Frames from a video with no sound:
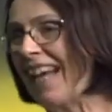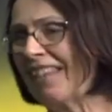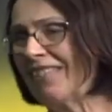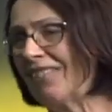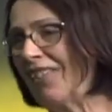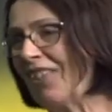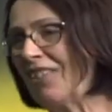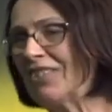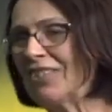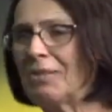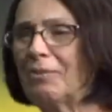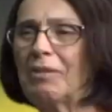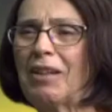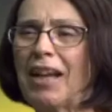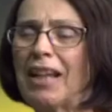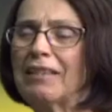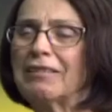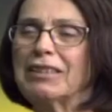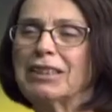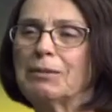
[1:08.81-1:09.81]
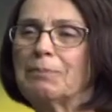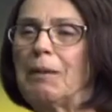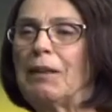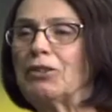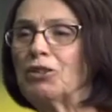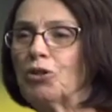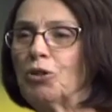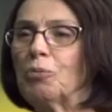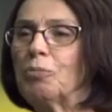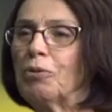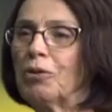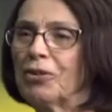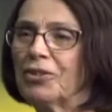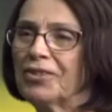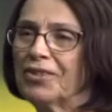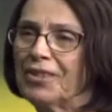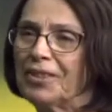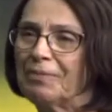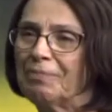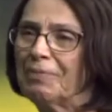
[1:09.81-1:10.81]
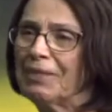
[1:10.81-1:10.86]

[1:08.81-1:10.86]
don't know, some kind of special person.